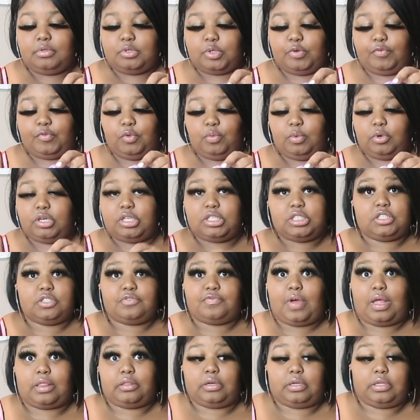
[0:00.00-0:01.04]
So if you want it,
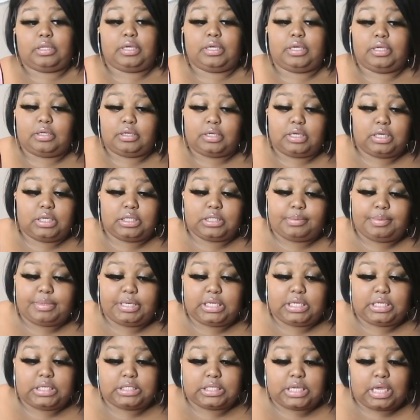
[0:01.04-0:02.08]
just follow the link and this will
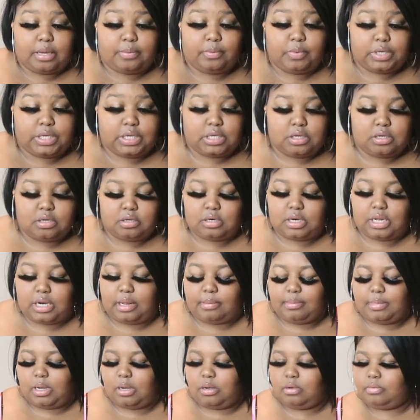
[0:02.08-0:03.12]
be exactly that
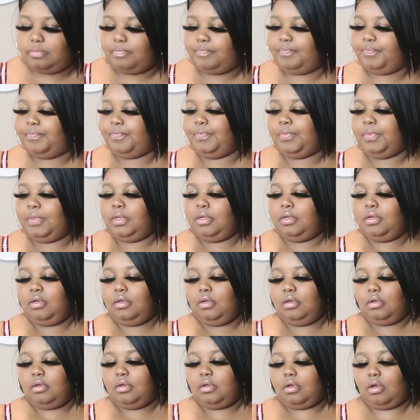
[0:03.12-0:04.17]
I bought.
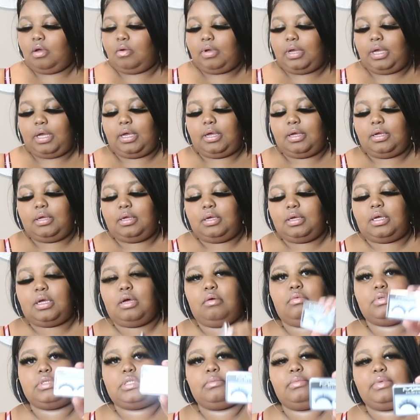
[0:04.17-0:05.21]
Okay,
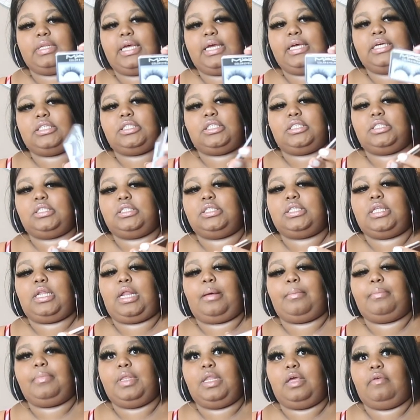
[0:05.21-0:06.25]
come with some lashes that
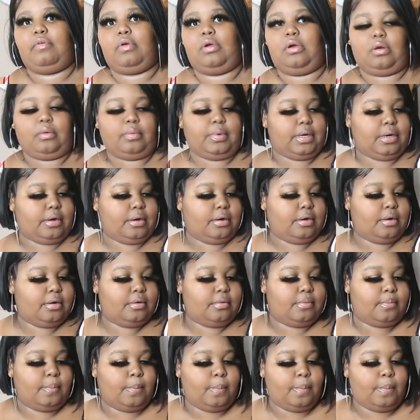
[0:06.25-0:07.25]
I'm never going to wear.